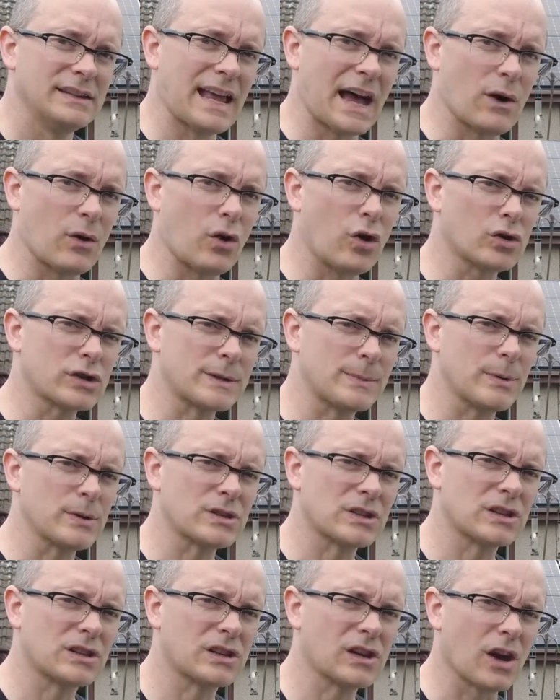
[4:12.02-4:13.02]
Now
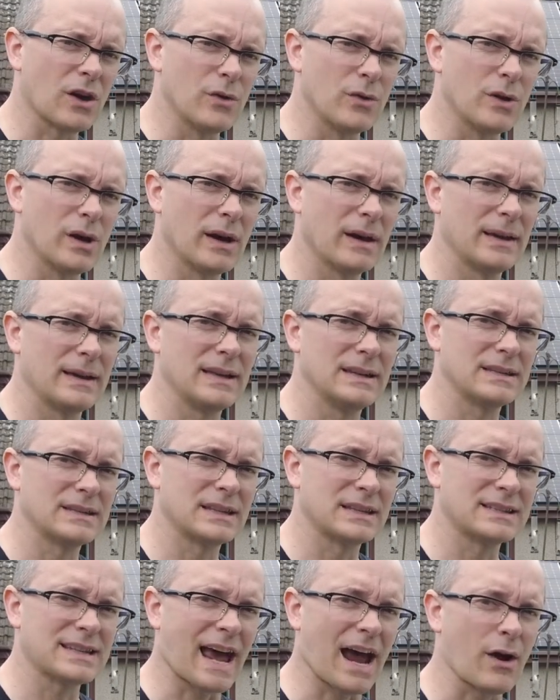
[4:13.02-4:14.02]
Octopus Go is
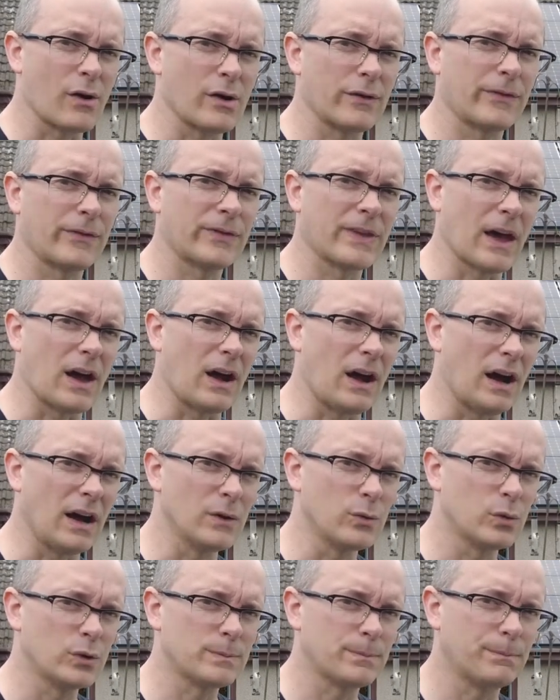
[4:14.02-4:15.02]
the tariff that
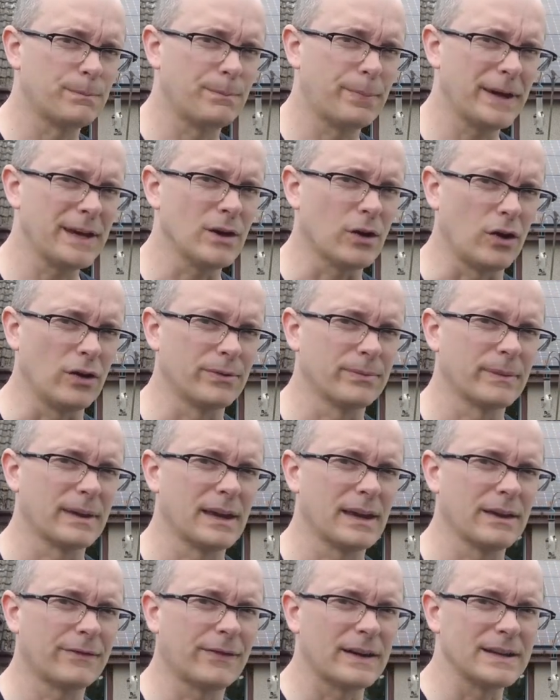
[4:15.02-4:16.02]
I would be on
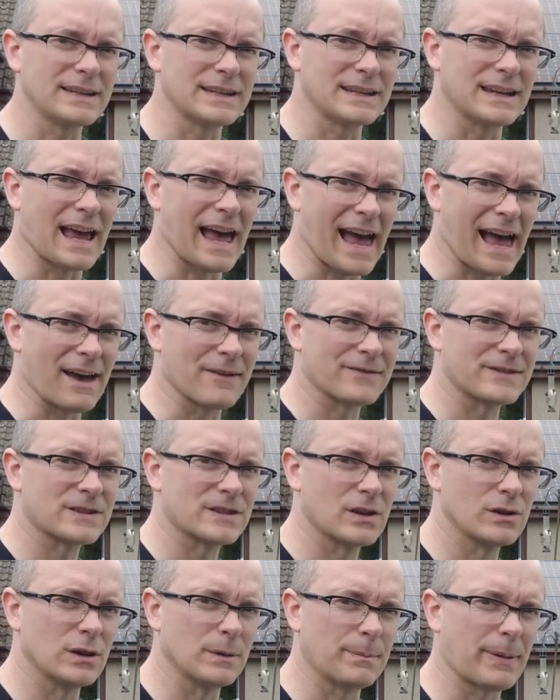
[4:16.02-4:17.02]
if I didn't have
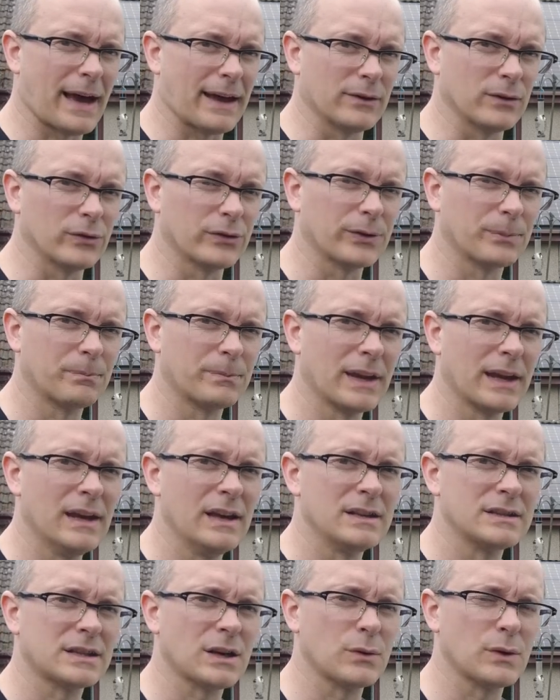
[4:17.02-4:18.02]
solar panels.
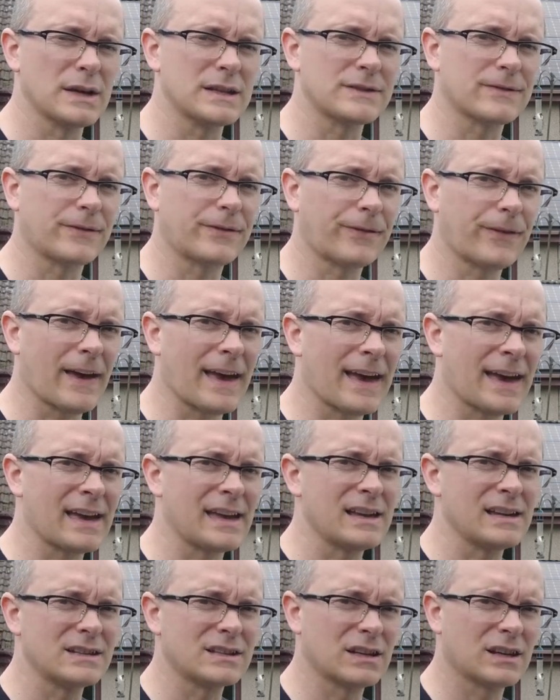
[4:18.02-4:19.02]
So it's
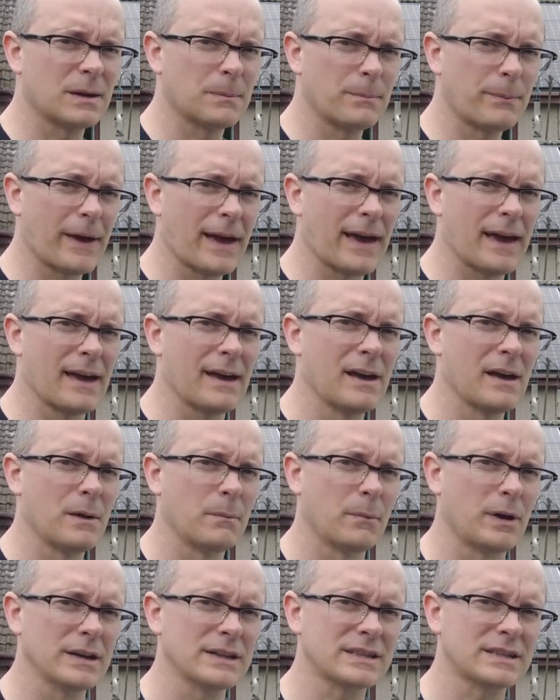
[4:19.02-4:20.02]
fair to compare
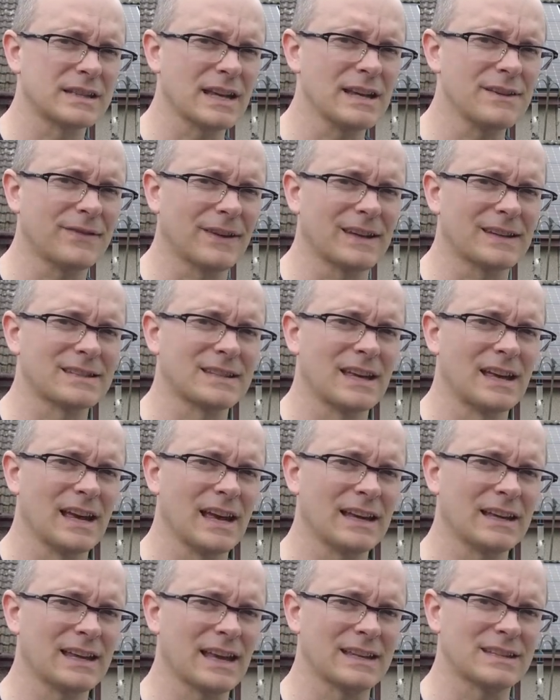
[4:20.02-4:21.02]
my savings
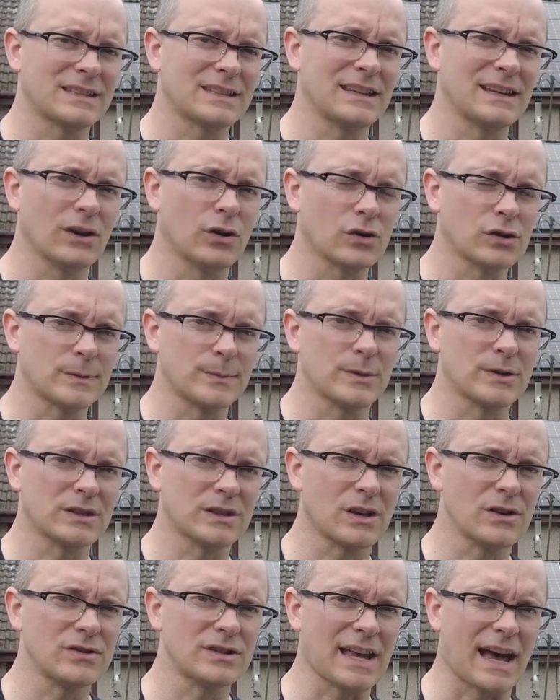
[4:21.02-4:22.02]
against the Octopus
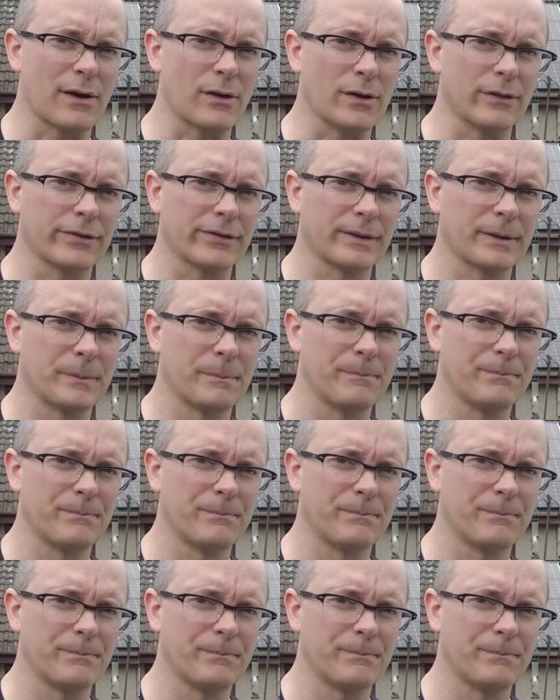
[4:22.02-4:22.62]
Go tariff.